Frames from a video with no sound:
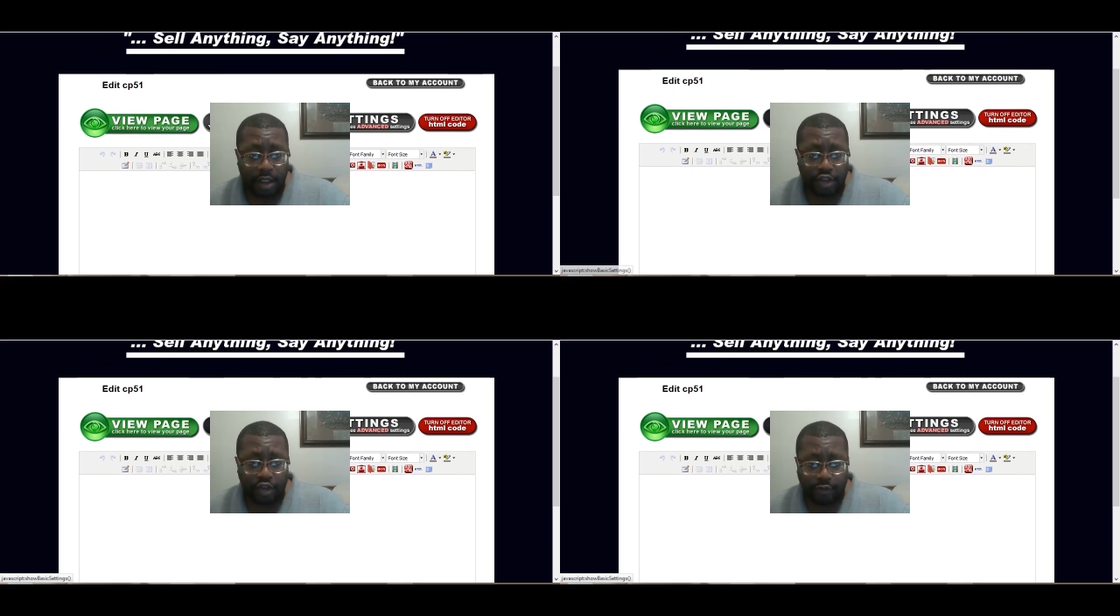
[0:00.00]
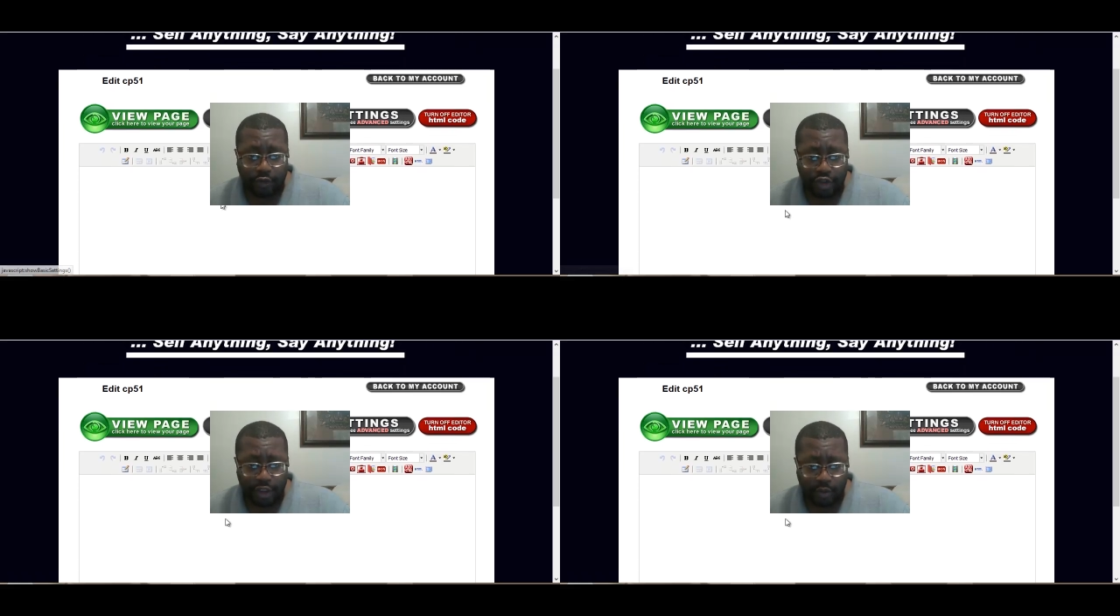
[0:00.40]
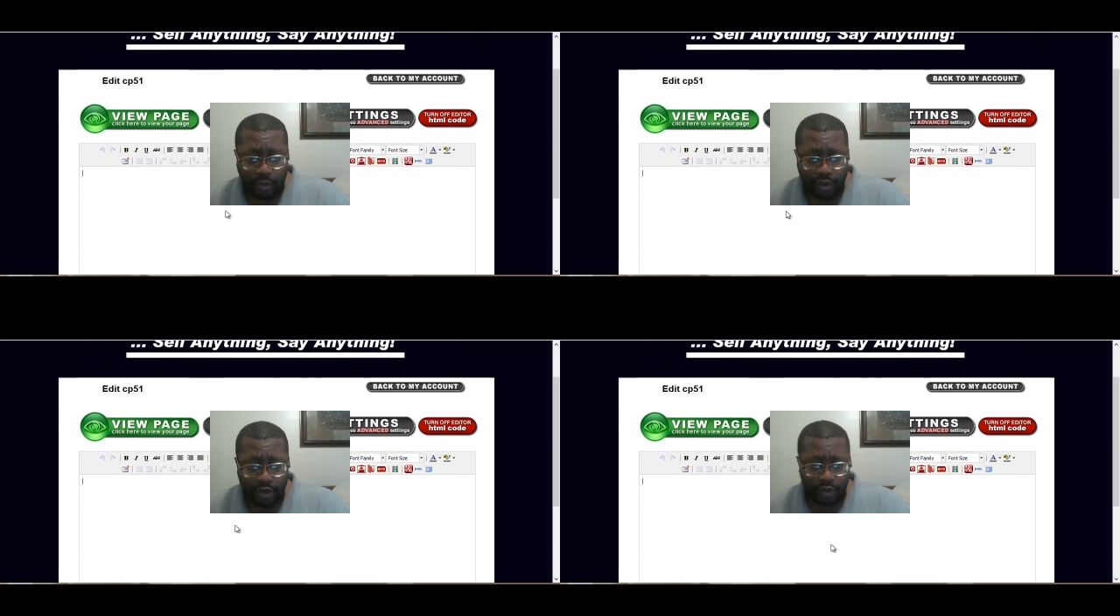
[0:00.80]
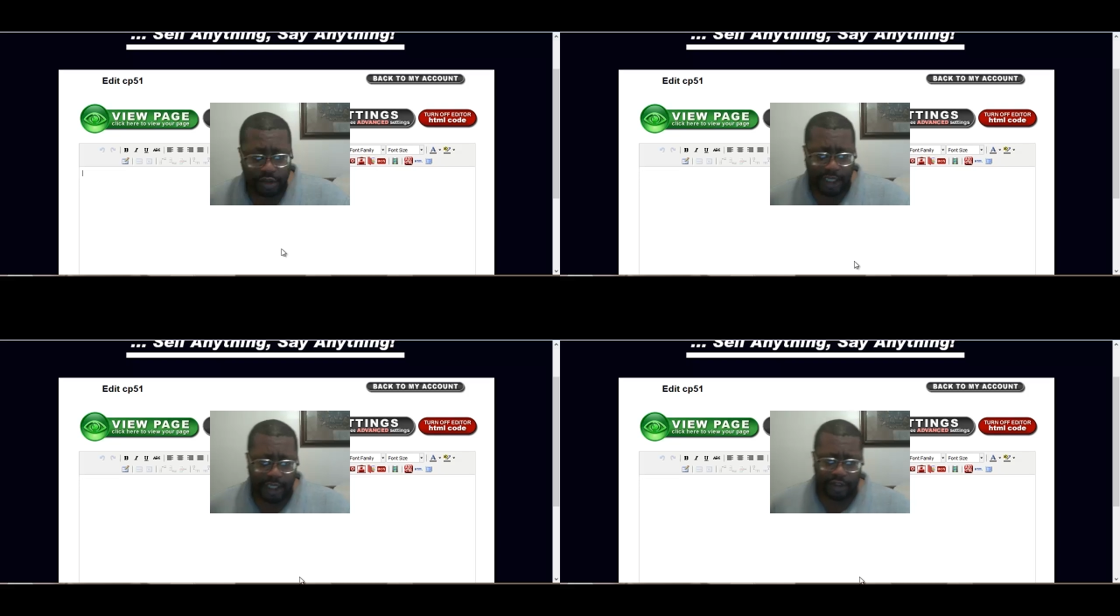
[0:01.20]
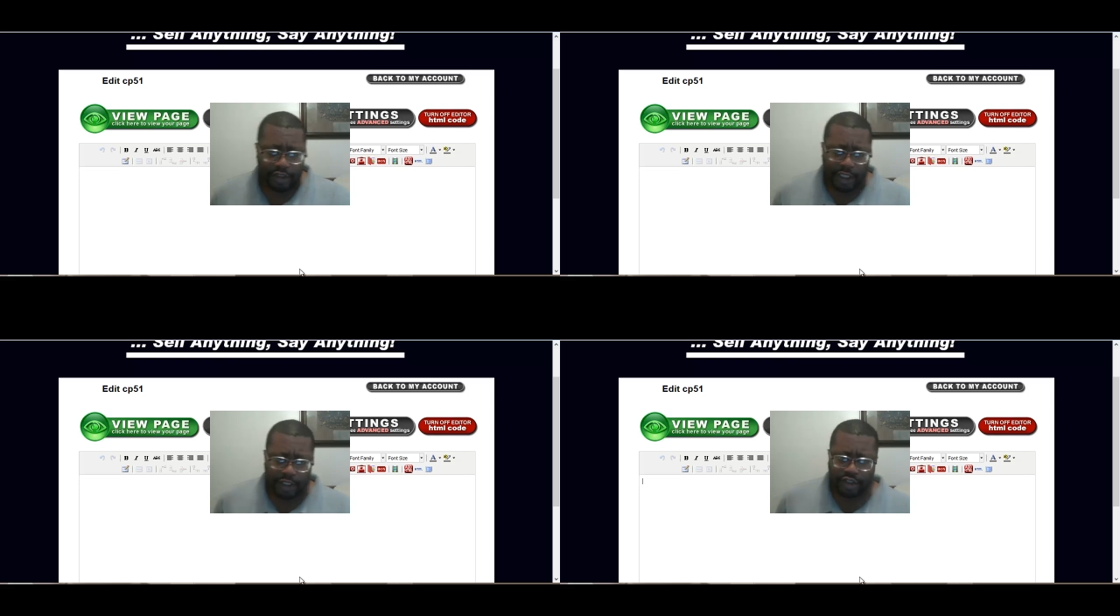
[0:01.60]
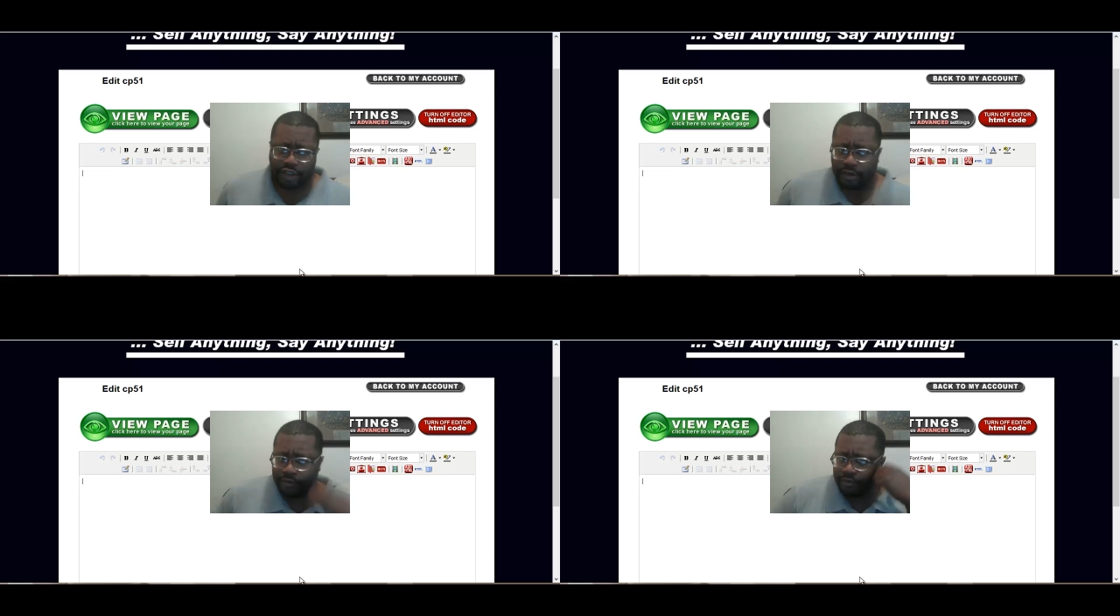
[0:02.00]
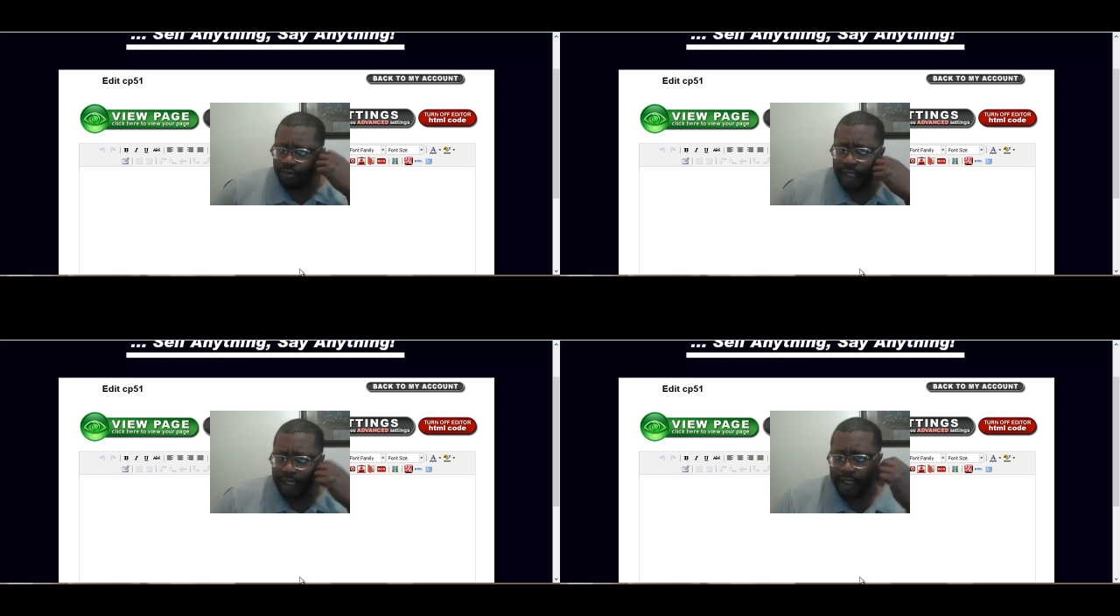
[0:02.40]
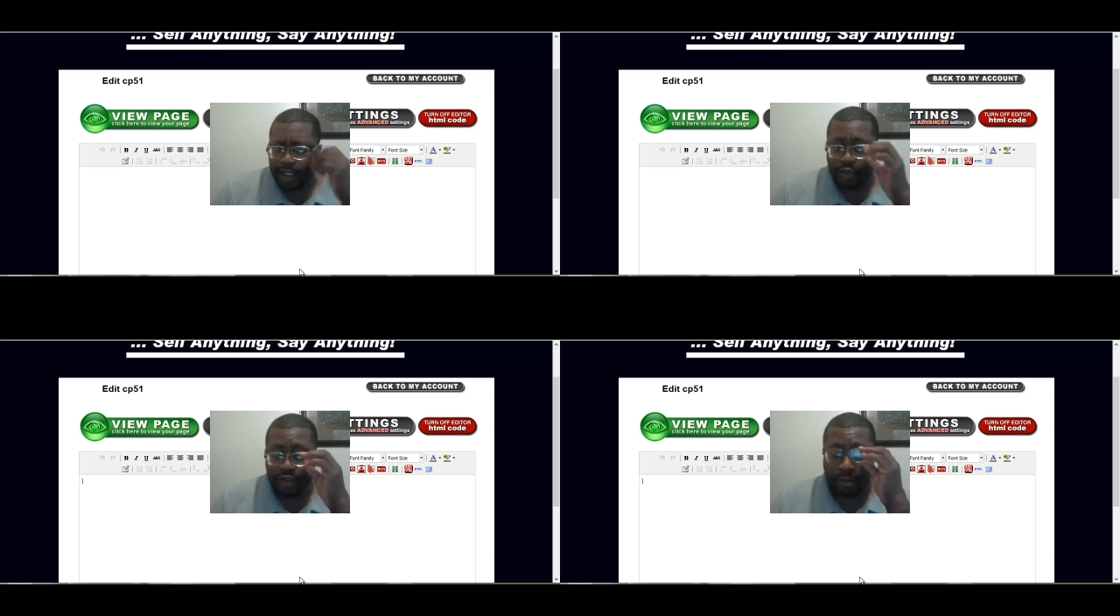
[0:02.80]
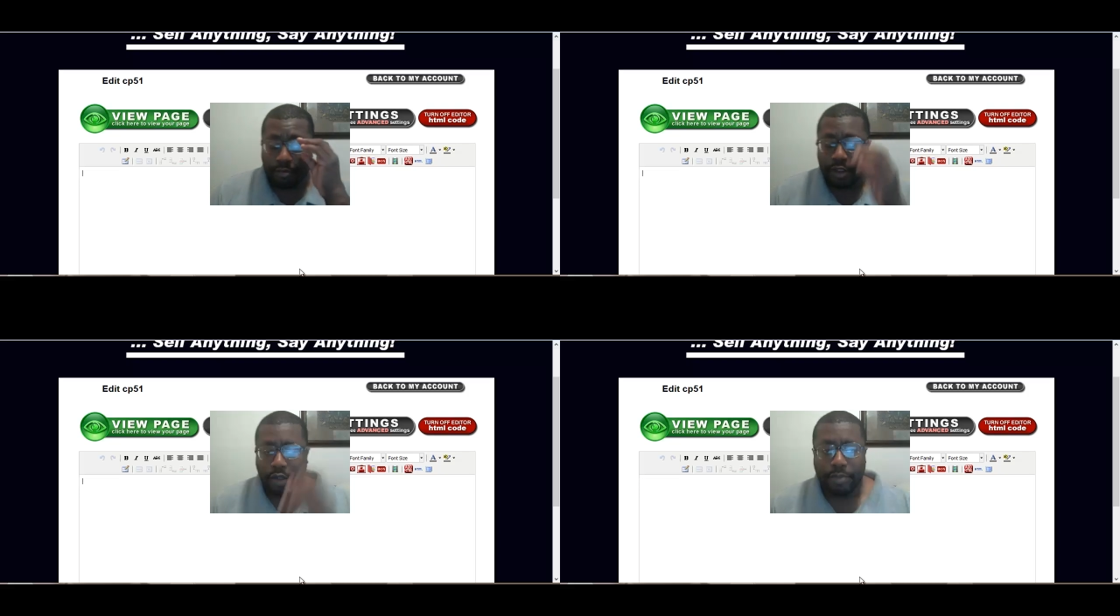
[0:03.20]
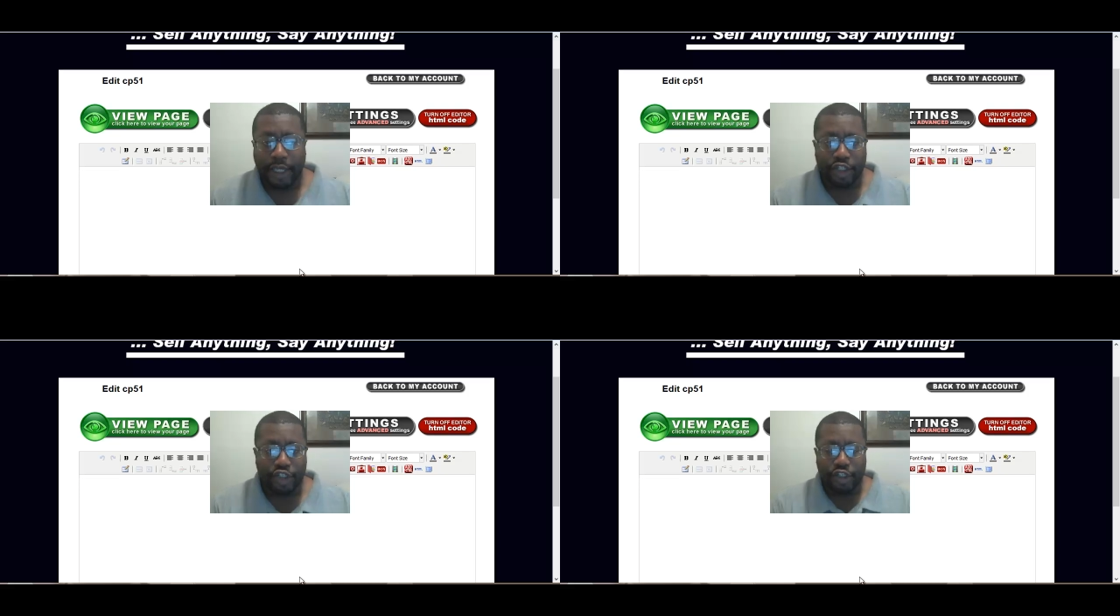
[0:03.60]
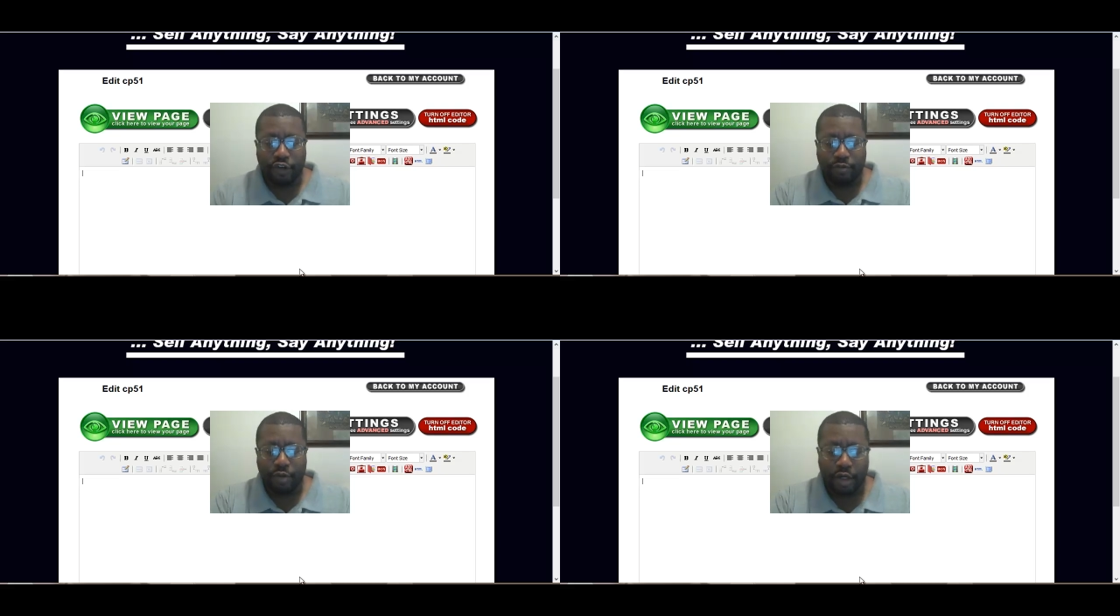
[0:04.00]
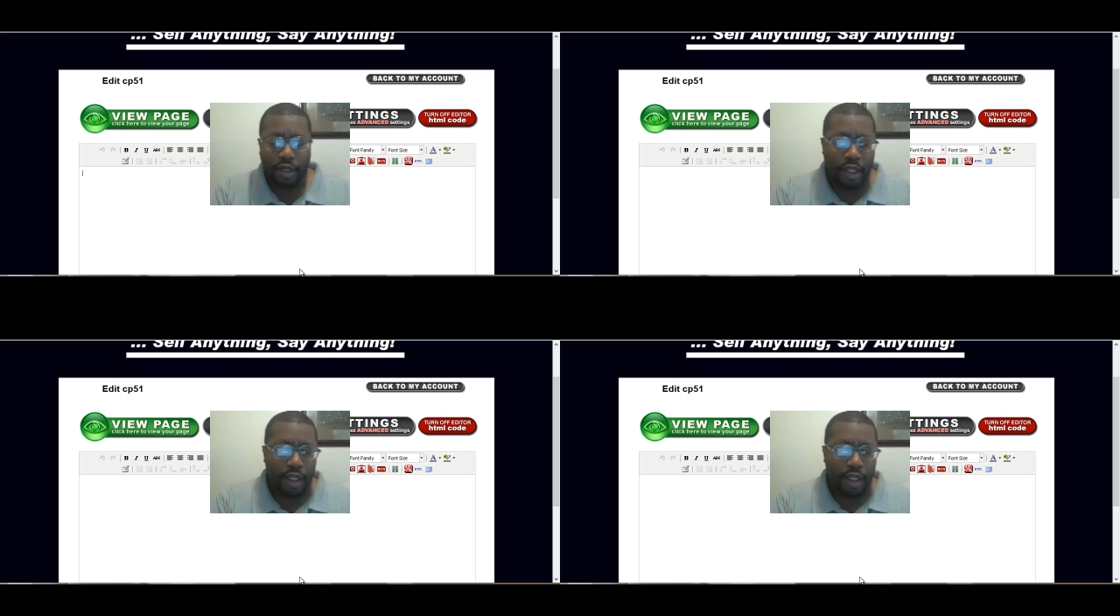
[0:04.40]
So the first thing we would do is edit the text. That handles the page itself part.